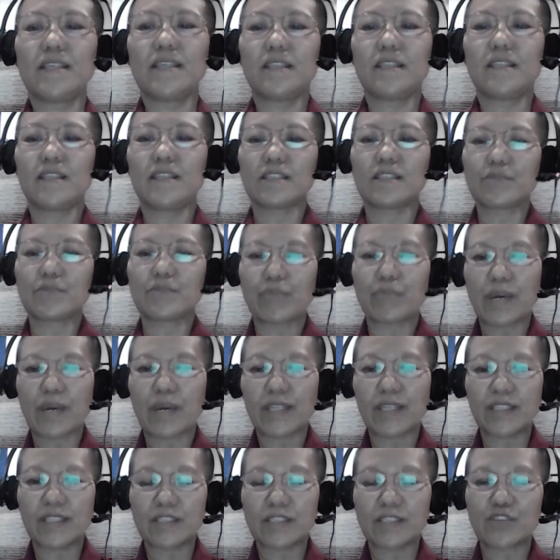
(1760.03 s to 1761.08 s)
the
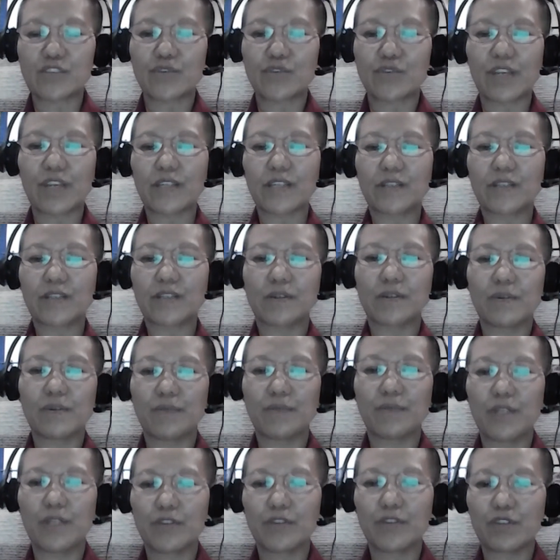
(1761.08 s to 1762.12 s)
spine straight
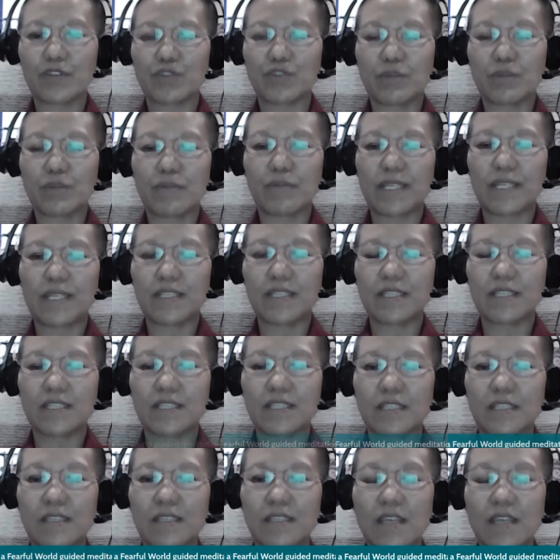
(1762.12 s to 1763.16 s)
while you're doing
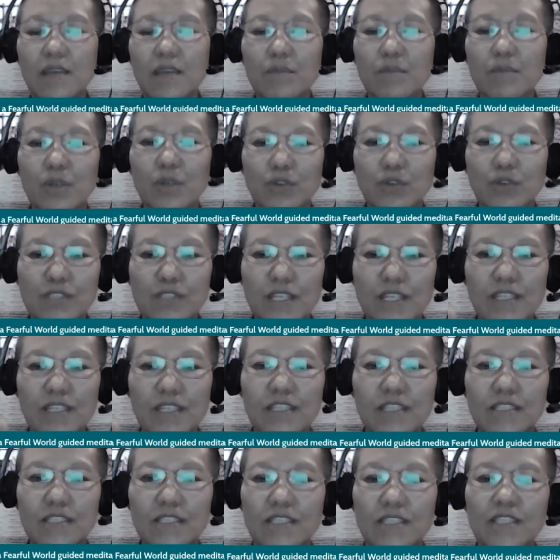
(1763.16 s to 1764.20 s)
meditation, because then
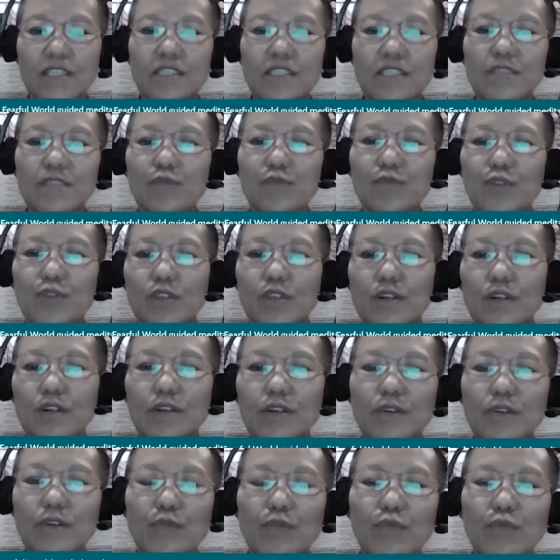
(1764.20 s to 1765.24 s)
it is easy for the
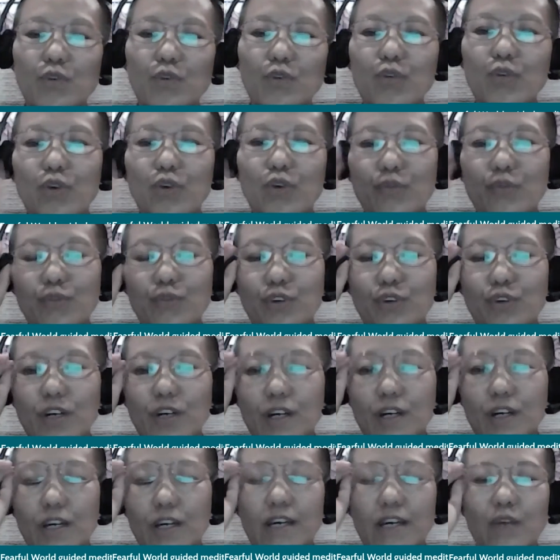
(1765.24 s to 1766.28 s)
flow of
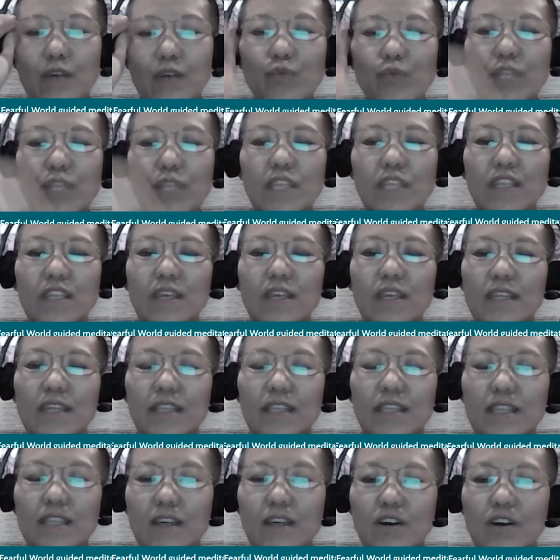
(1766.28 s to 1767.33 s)
your wind
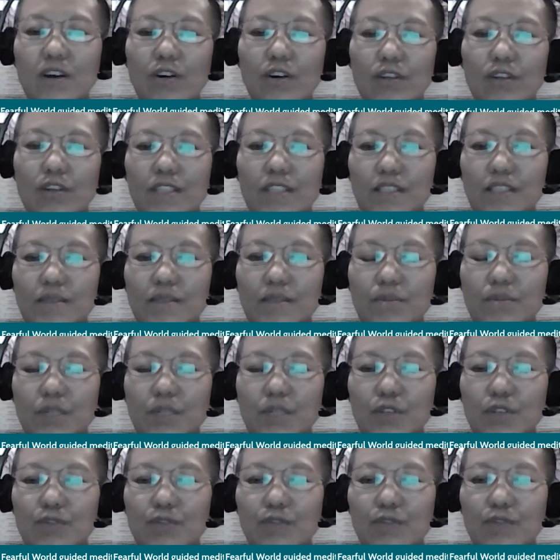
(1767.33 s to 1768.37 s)
and all this,
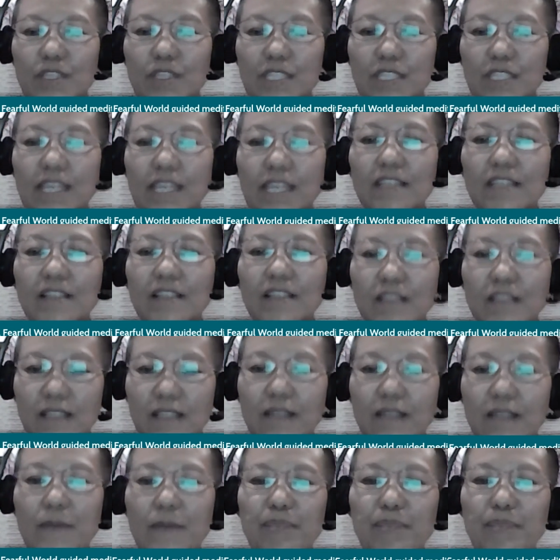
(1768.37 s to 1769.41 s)
because of the channel.
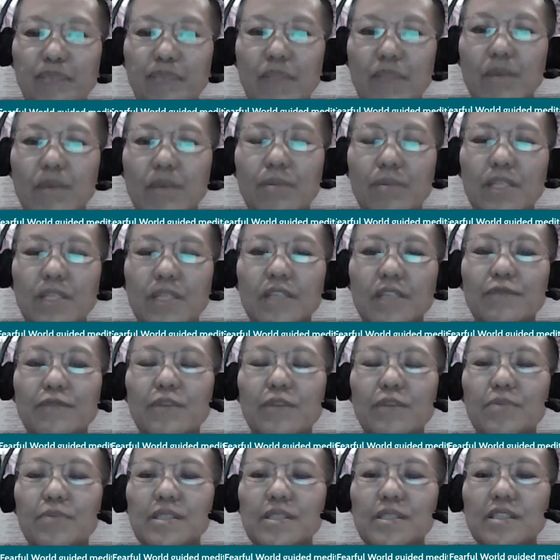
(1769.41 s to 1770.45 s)
But if
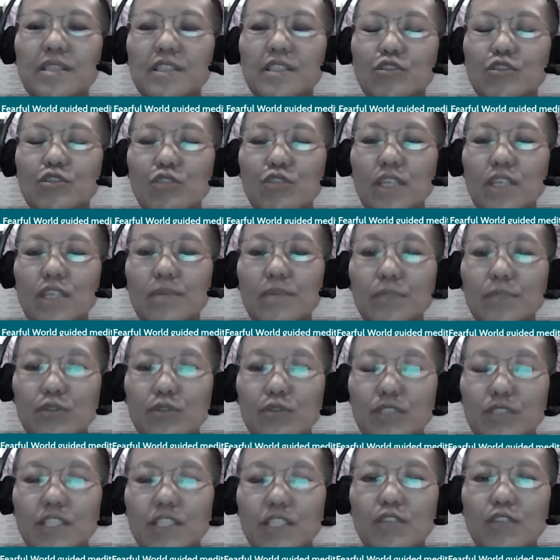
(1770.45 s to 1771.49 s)
the person is not able to
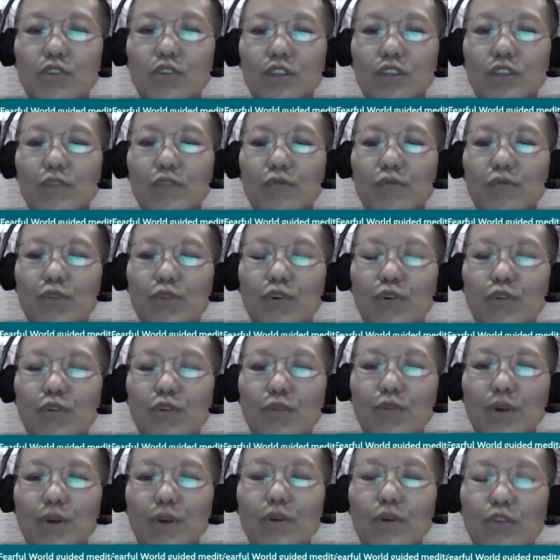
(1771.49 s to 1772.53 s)
sit on the floor
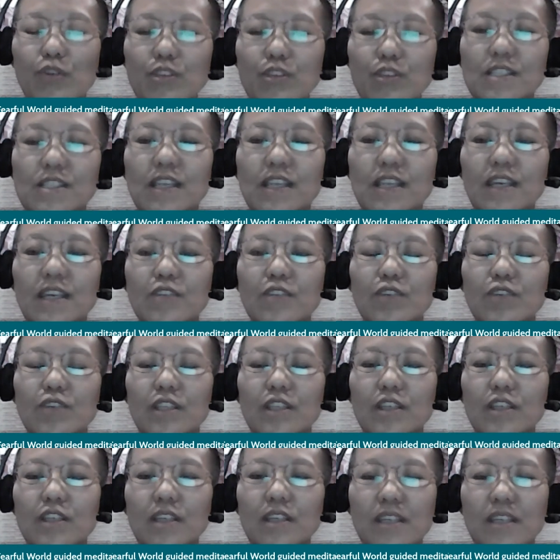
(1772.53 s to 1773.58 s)
cross-legged or
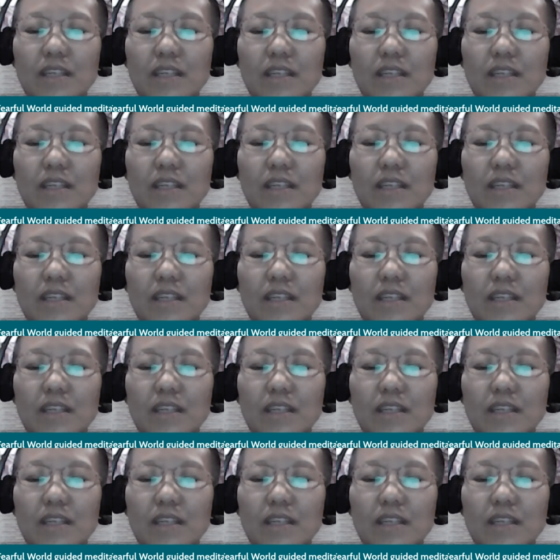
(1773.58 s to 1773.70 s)
anything,